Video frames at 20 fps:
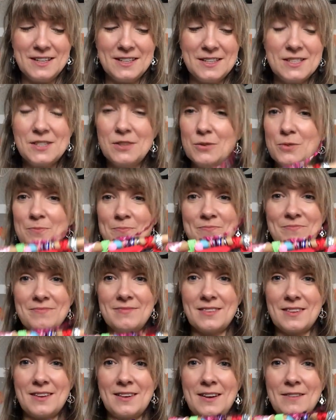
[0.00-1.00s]
So
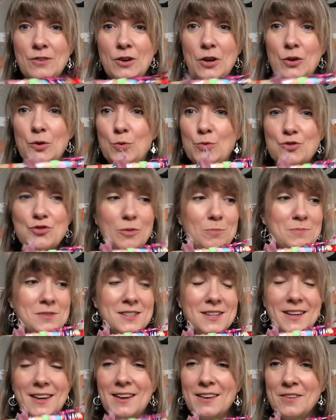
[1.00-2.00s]
I've got an old
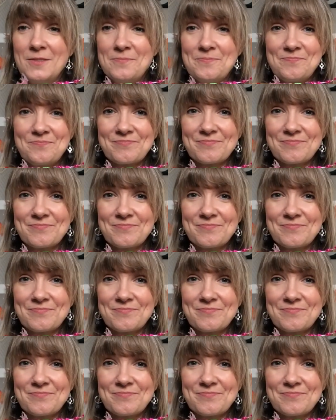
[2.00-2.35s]
drumstick here.